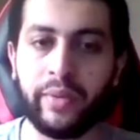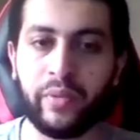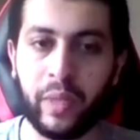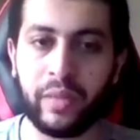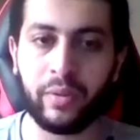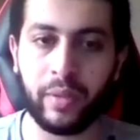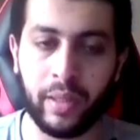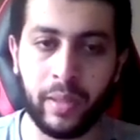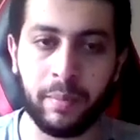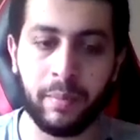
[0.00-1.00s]
threat to
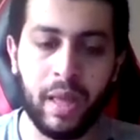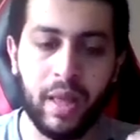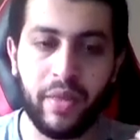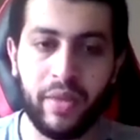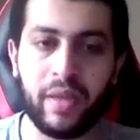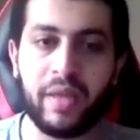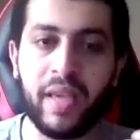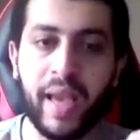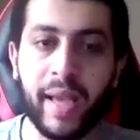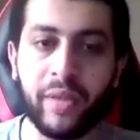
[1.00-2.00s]
him, then he
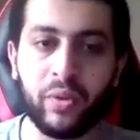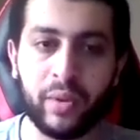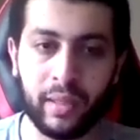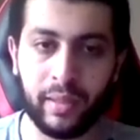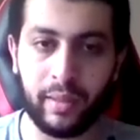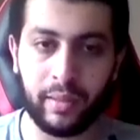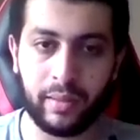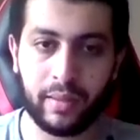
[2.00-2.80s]
had to kill it.